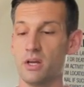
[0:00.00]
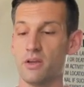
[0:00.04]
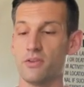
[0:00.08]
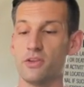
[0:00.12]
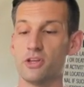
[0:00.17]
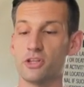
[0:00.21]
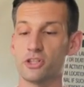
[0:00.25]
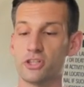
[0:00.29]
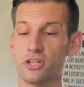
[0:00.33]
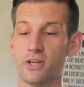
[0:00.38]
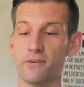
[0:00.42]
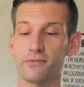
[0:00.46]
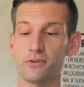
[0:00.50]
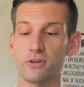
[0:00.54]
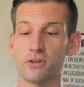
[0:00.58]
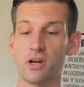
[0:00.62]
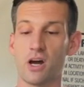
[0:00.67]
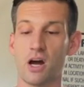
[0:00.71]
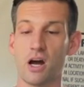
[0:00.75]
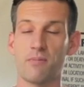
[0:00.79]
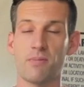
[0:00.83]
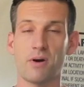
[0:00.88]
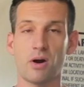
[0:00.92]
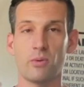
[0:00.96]
the shifter
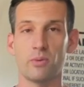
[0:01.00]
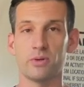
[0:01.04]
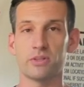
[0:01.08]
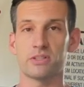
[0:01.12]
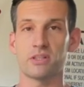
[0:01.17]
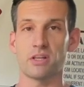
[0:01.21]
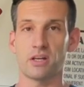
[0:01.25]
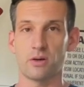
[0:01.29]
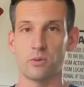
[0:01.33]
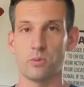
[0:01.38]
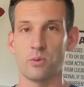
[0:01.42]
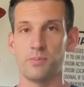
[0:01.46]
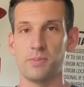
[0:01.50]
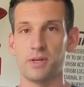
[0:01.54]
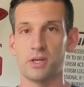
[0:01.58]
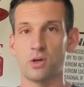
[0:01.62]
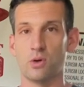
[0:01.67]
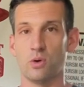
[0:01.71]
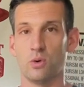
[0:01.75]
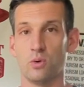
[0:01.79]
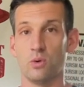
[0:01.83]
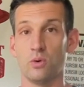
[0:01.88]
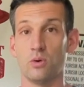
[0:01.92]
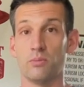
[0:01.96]
knob, I always thought it would be
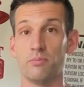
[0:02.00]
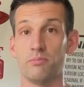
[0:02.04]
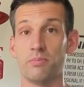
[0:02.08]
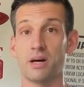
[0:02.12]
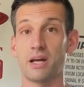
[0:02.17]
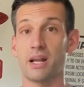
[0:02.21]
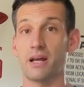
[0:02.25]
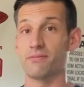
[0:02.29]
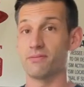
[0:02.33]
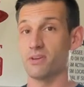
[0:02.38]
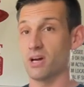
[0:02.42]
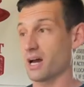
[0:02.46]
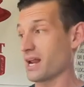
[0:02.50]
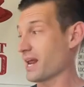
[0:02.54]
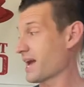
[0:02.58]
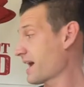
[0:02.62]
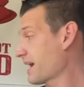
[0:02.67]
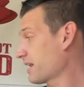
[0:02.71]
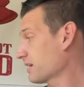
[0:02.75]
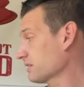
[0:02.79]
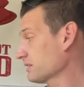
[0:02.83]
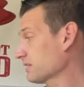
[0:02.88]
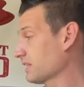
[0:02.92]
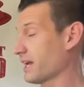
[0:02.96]
cool, but I've not
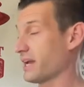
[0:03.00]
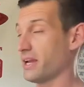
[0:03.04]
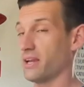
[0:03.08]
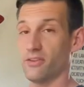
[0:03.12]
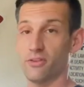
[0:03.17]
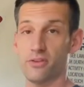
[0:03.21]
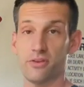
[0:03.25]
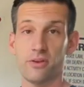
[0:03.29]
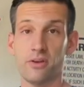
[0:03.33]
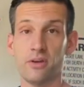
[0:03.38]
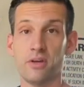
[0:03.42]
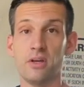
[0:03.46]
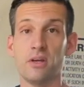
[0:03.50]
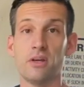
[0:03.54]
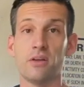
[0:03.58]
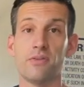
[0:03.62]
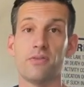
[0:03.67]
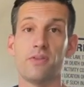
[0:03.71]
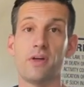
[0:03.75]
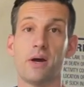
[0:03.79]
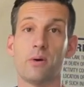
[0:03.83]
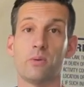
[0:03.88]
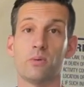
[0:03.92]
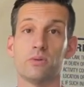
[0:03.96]
had a lathe
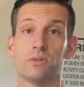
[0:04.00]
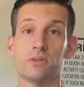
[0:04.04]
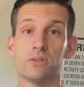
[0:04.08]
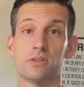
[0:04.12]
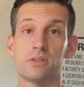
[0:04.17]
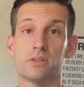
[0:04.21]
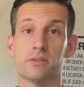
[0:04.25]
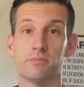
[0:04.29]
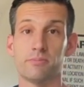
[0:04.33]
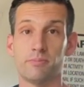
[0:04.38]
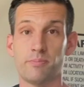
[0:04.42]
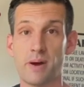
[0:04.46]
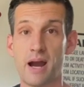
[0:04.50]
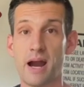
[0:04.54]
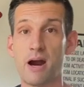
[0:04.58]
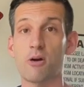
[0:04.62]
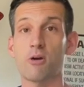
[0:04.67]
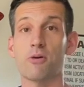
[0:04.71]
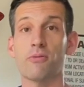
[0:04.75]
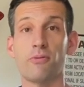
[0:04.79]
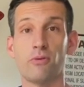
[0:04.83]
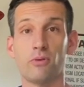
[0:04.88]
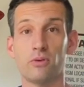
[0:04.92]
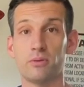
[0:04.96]
that was
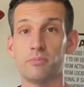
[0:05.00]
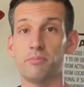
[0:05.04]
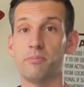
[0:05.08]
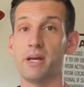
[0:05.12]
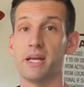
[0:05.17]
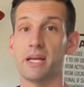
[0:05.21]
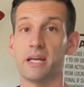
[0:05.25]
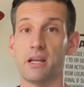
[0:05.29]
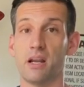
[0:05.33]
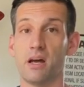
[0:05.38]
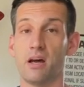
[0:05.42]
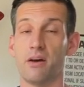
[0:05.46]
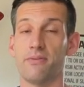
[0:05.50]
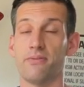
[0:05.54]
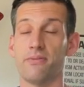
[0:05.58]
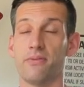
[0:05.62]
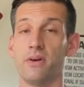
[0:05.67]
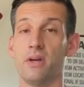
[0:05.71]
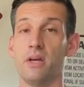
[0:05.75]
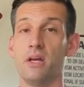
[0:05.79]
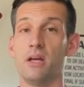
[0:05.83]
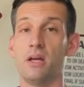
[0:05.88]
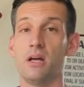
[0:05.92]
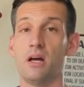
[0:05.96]
powerful and big enough
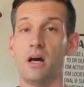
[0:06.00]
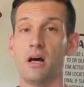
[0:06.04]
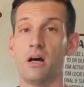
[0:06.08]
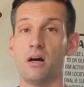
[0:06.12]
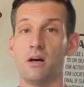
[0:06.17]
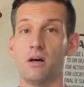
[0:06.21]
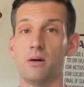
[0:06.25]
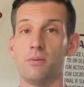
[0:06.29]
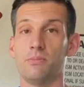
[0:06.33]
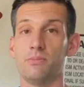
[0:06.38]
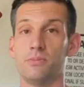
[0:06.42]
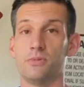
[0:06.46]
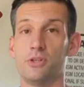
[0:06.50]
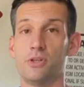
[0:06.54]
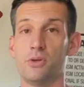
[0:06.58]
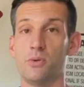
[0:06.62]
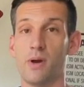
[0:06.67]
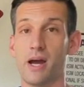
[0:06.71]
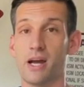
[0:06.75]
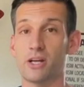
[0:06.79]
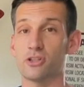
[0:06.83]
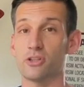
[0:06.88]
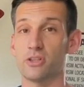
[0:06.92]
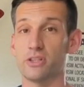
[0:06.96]
um, to
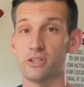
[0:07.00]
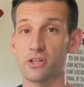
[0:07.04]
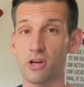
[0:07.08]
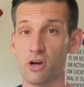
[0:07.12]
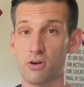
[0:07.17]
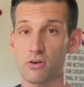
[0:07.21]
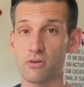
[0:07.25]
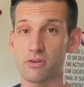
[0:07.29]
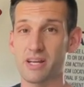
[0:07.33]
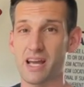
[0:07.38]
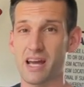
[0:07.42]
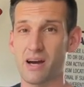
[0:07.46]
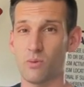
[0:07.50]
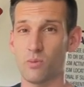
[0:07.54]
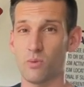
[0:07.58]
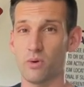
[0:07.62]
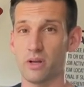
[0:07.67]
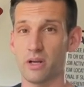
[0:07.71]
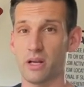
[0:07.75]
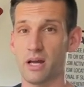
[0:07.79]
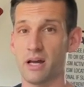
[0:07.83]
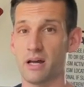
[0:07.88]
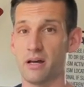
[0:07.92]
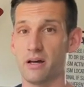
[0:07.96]
actually turn down
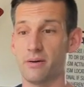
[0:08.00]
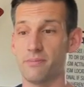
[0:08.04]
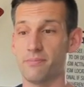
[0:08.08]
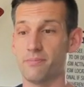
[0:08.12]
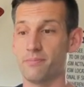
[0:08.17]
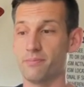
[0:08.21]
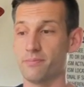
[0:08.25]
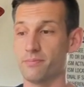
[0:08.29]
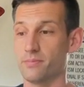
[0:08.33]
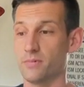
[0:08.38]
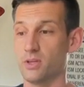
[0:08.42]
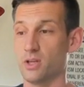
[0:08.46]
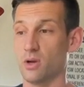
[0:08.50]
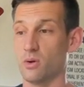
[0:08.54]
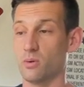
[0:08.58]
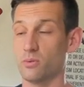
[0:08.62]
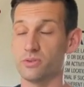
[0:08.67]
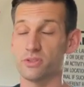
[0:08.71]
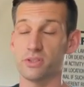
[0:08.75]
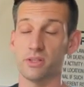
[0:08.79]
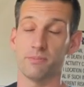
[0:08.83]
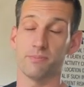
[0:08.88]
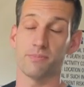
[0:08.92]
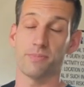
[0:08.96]
what, um, you know,
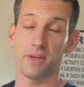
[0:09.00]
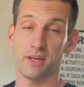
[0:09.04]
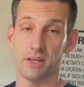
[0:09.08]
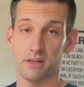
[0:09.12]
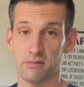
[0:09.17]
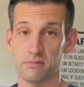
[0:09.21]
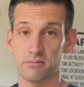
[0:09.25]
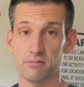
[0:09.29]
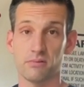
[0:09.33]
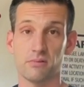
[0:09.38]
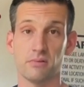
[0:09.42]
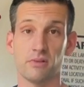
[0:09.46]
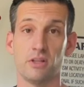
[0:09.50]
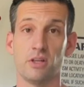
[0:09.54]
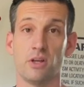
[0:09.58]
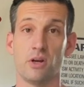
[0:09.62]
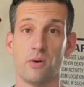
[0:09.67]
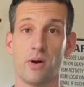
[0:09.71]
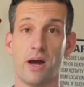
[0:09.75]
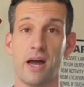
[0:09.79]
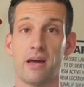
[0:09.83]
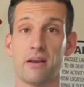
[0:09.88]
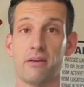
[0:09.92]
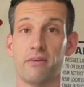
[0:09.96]
something, you
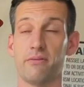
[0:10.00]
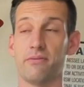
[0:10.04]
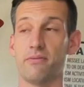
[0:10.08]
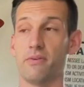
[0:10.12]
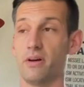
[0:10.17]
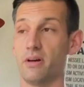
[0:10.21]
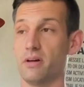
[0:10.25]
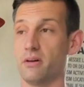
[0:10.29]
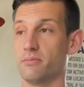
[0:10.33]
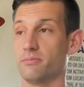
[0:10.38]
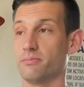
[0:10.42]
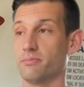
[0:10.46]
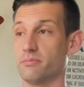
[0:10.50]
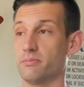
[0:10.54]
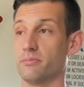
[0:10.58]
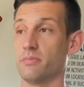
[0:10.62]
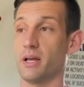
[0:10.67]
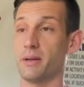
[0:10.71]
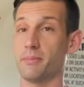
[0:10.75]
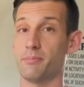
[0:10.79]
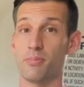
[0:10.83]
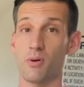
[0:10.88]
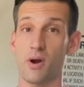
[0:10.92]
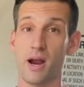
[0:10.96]
know, out of uh,
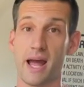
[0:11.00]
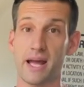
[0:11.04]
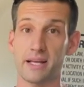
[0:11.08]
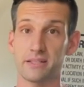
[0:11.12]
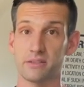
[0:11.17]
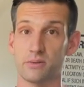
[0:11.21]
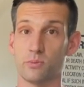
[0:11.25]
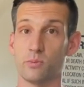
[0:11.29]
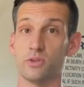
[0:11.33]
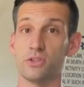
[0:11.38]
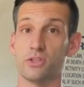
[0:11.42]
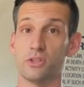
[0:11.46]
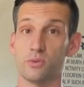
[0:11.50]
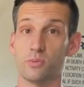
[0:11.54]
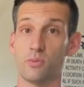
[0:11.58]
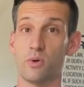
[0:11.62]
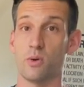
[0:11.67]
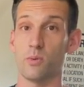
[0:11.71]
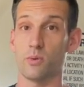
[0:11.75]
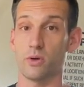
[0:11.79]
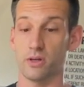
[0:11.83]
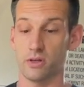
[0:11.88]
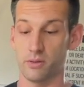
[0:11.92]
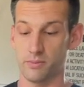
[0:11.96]
like brass, which is
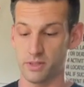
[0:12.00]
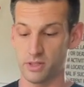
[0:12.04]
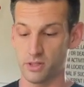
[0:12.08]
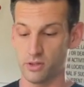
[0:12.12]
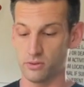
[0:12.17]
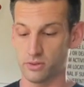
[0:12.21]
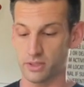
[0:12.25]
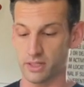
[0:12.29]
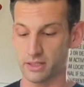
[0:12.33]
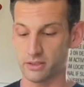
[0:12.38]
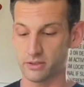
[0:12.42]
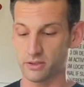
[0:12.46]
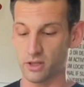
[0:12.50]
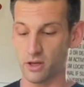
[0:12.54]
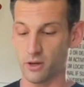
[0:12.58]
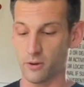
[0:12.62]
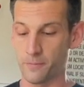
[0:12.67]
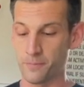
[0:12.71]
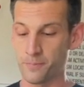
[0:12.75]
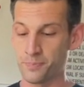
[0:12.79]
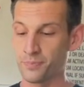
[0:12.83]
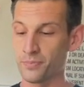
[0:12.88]
what we're gonna be using. So